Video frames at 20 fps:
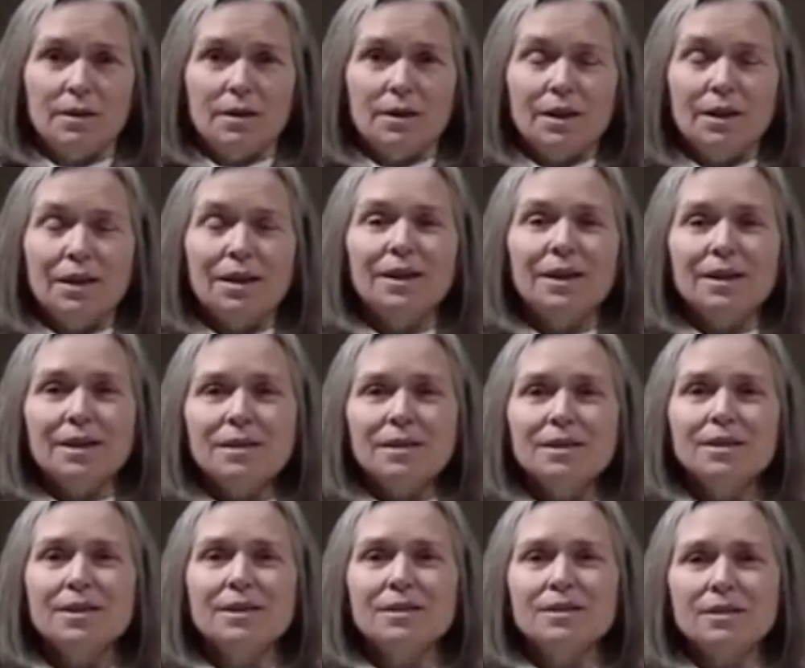It is
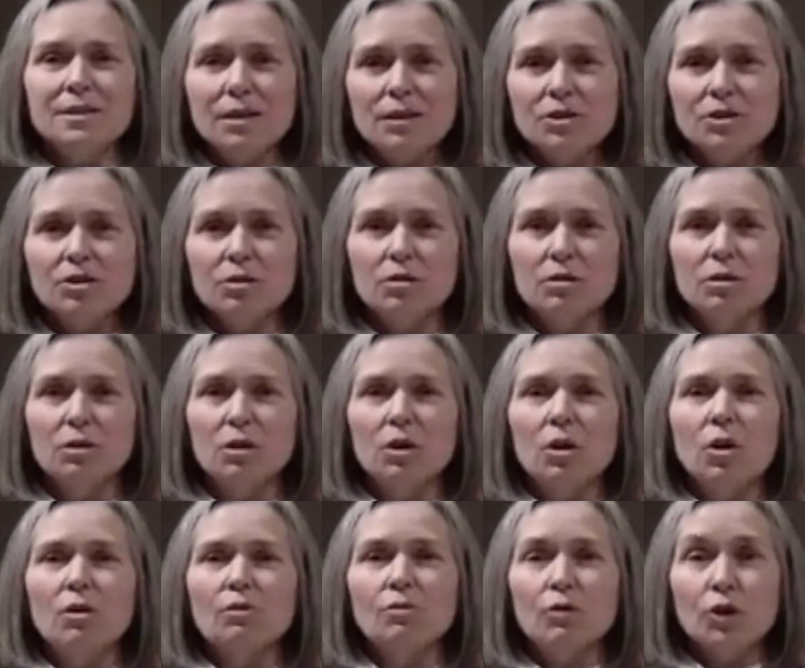essential
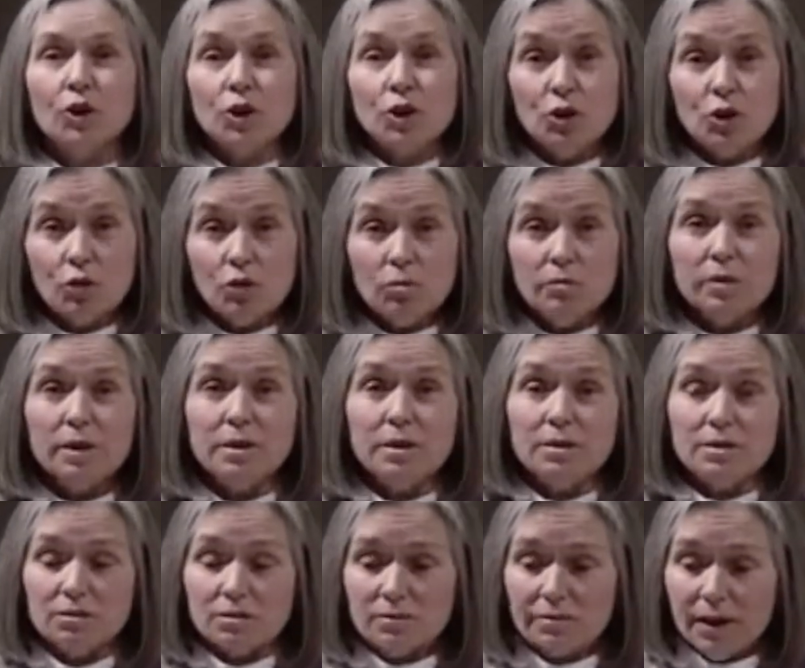for human
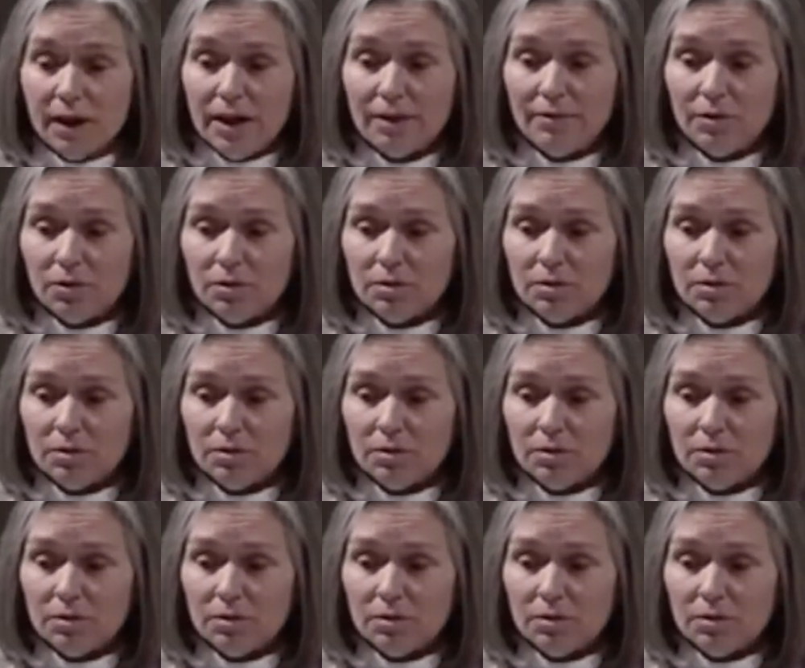survival.